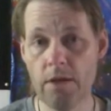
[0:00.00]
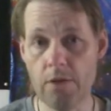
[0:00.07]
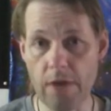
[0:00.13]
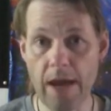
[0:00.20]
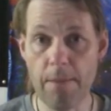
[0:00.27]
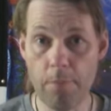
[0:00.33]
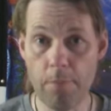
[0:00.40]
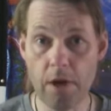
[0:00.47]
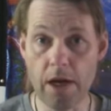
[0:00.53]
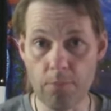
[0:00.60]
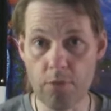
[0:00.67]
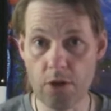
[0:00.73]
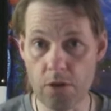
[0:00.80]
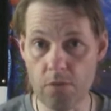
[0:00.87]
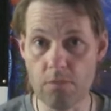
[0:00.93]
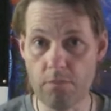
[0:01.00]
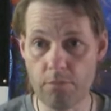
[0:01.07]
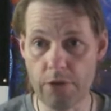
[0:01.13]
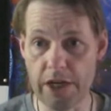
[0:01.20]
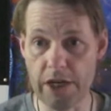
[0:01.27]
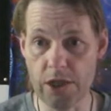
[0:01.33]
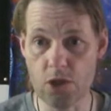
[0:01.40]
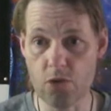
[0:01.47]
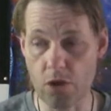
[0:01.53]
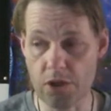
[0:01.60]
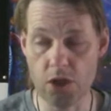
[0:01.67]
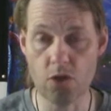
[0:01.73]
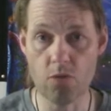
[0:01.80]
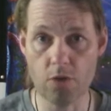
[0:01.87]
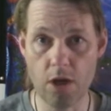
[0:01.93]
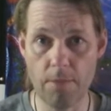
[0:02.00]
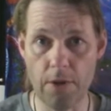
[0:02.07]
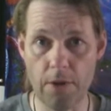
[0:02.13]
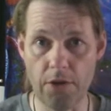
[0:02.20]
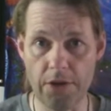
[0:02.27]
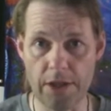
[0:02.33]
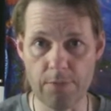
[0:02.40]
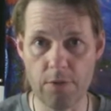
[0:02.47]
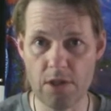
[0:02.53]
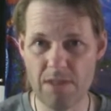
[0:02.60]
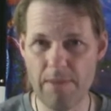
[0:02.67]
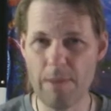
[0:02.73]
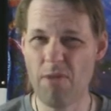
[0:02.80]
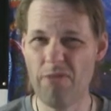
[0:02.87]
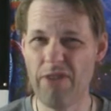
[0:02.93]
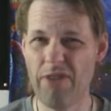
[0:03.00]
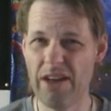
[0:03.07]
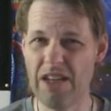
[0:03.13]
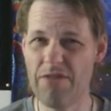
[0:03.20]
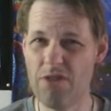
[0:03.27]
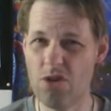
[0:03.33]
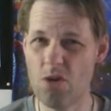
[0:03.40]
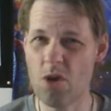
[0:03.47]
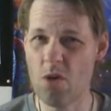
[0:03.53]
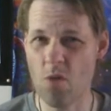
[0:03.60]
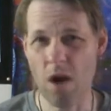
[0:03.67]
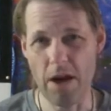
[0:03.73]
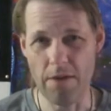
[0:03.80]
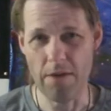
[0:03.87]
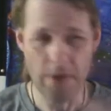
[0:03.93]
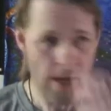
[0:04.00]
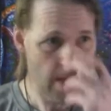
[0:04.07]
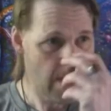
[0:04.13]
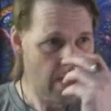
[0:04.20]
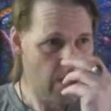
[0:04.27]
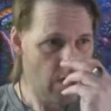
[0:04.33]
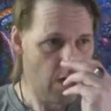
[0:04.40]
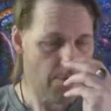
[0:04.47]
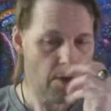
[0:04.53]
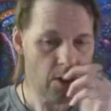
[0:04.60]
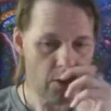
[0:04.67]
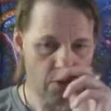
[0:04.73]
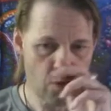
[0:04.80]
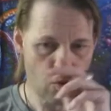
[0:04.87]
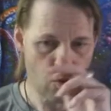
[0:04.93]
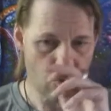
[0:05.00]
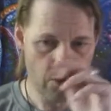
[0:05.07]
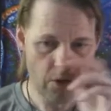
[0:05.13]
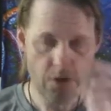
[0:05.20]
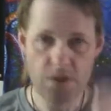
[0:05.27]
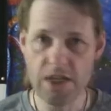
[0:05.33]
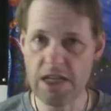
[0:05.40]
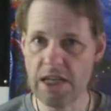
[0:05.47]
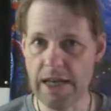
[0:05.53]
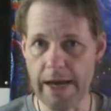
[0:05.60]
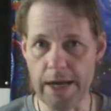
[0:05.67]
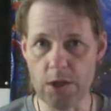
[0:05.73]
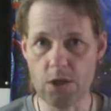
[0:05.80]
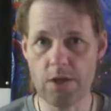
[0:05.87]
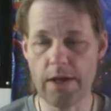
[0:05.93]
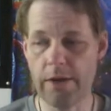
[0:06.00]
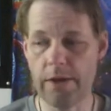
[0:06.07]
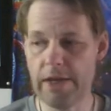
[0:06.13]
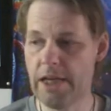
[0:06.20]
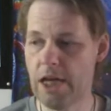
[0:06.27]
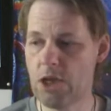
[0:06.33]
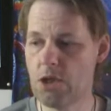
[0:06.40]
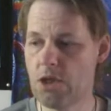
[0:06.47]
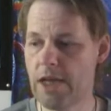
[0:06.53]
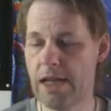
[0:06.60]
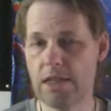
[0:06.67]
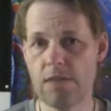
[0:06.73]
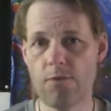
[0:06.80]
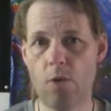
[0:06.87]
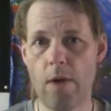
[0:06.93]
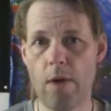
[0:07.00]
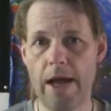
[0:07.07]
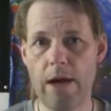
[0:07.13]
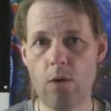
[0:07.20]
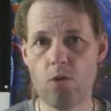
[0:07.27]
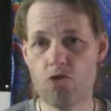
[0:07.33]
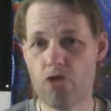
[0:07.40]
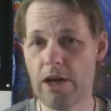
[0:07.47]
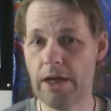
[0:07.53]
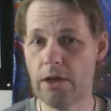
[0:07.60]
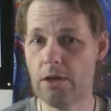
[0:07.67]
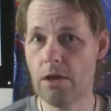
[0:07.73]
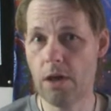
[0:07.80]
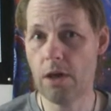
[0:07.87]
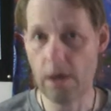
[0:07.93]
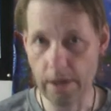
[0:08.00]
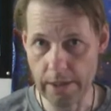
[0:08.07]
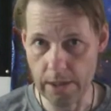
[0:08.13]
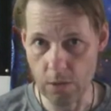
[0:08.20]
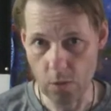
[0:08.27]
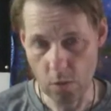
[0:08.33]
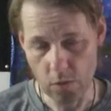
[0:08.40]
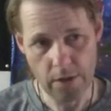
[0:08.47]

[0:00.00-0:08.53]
You can buy pre-constructed Commander decks, but it's a bit more fun if you do your own. Commander is also known as EDH. Now EDH stands for Elder Dragon High Lord.